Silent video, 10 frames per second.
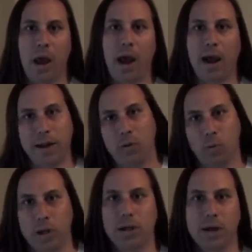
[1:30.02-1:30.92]
And it
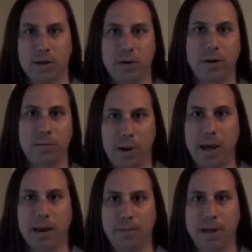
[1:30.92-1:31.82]
will include a
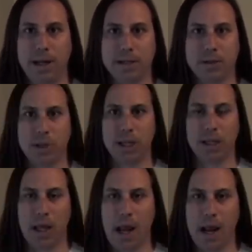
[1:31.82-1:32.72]
bike and
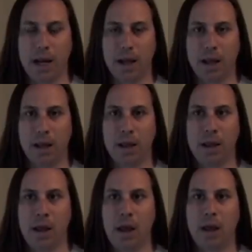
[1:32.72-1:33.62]
pedestrian lane.
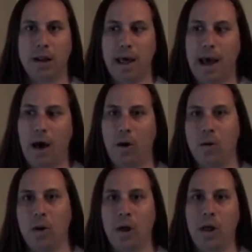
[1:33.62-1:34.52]

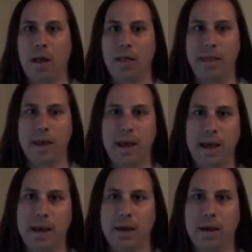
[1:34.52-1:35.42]
Now,
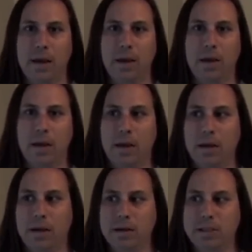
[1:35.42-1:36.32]
the
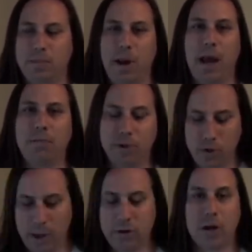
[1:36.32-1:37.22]
span
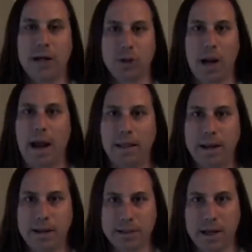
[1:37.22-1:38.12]
between Treasure
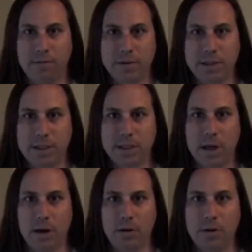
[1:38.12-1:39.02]
Island and San
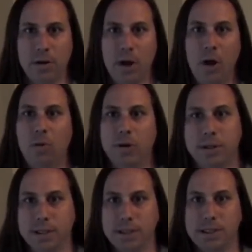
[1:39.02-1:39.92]
Francisco,
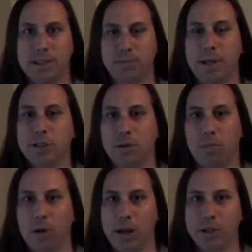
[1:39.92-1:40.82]
which is a suspension
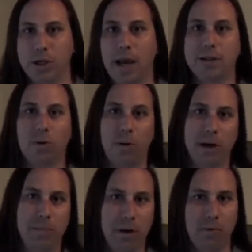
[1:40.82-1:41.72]
bridge, has
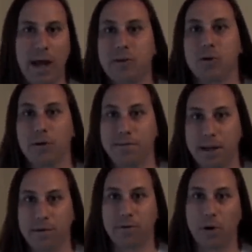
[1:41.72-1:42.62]
already been
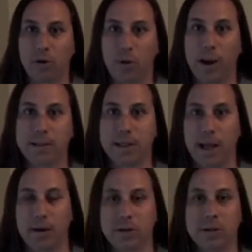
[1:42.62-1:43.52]
retrofitted for earthquake
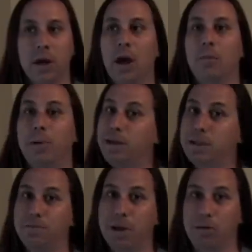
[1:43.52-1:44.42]
standards, but
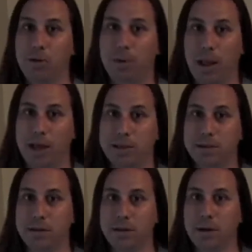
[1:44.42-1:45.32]
isn't being
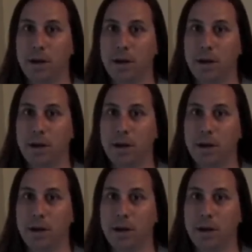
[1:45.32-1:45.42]
replaced.